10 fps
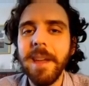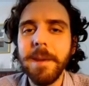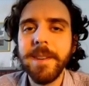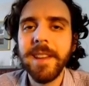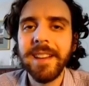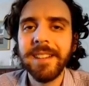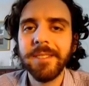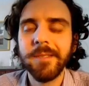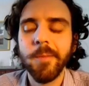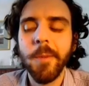And,
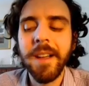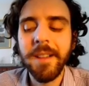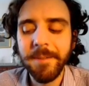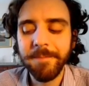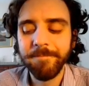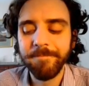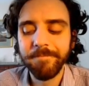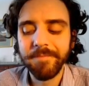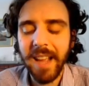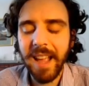uh, well,
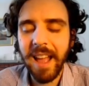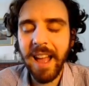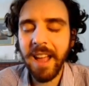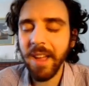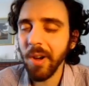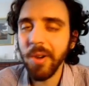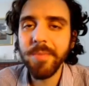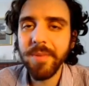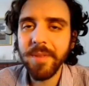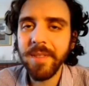I
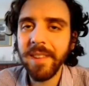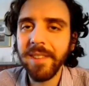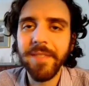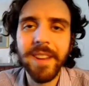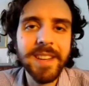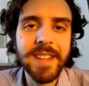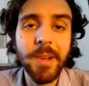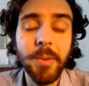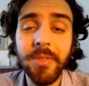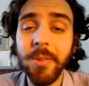hope this funding
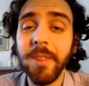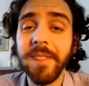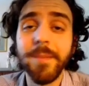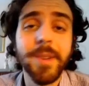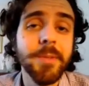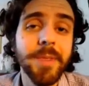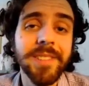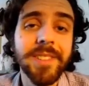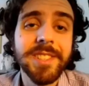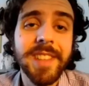goes towards some good
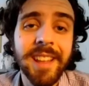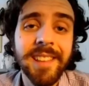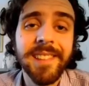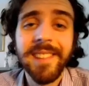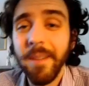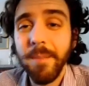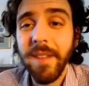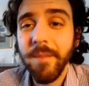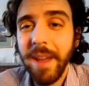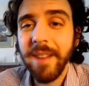research that can still
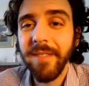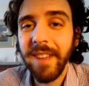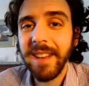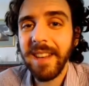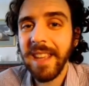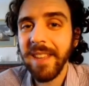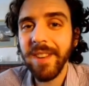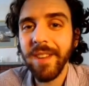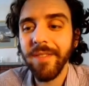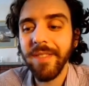be of benefit,
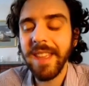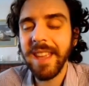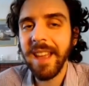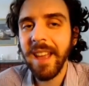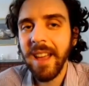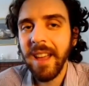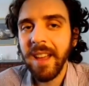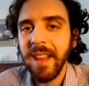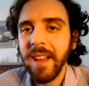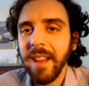even if the
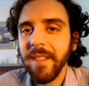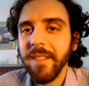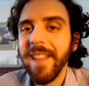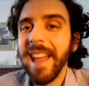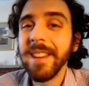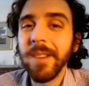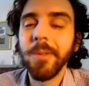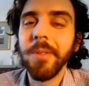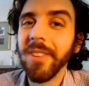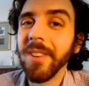end
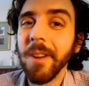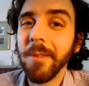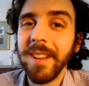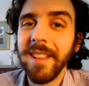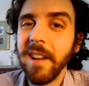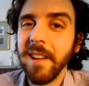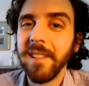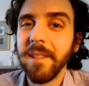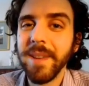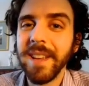goals are not
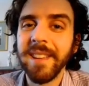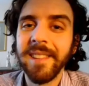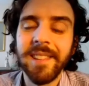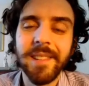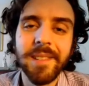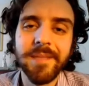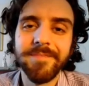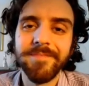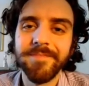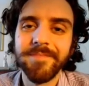realized, because,
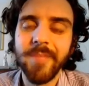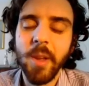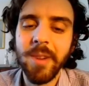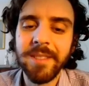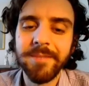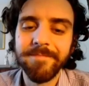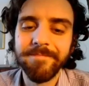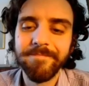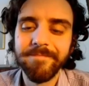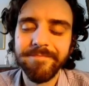well,